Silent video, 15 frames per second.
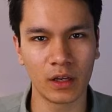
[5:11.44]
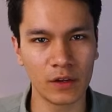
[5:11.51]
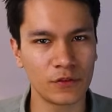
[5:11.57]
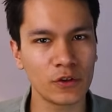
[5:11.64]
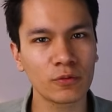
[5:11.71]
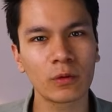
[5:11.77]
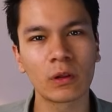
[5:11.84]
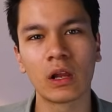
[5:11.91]
If
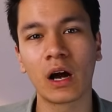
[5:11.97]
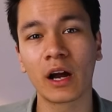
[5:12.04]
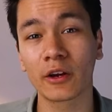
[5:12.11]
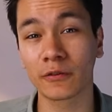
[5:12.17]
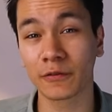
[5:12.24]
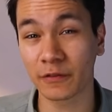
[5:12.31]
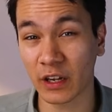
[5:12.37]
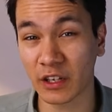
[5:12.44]
you rely
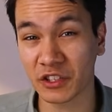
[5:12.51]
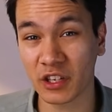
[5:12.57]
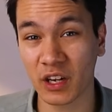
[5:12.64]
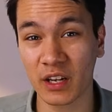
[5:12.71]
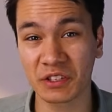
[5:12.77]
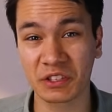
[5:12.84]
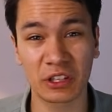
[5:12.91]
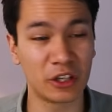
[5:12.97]
on
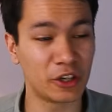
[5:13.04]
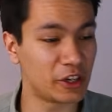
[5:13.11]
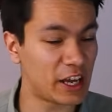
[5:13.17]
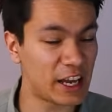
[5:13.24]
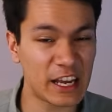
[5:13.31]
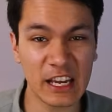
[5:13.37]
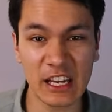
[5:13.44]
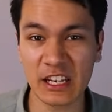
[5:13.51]
flashcards to learn
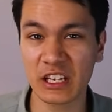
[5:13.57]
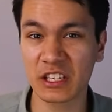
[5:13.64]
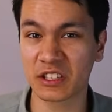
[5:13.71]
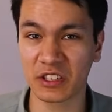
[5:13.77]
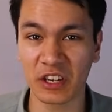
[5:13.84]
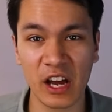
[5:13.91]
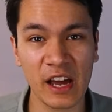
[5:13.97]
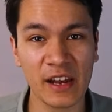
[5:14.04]
80
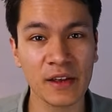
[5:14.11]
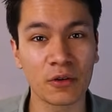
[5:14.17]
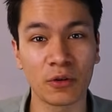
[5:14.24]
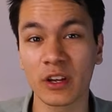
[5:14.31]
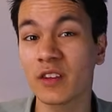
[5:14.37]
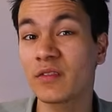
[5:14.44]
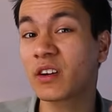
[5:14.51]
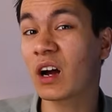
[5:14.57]
to 90
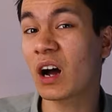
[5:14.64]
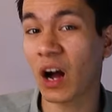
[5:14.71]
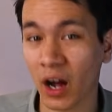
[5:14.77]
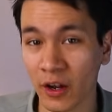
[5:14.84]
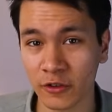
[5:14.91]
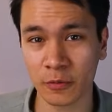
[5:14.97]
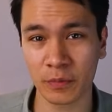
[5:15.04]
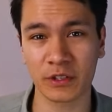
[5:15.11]
or even
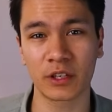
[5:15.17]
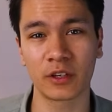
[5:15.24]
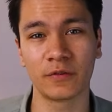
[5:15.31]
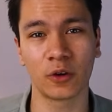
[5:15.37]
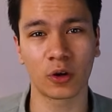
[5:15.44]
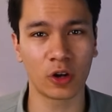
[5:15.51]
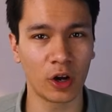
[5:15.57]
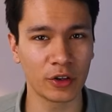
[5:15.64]
100%
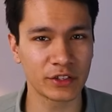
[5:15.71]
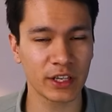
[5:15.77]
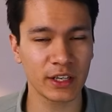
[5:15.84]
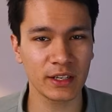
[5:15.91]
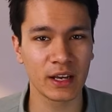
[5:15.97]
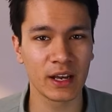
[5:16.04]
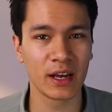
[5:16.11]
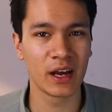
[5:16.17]
of your
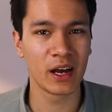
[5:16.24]
content,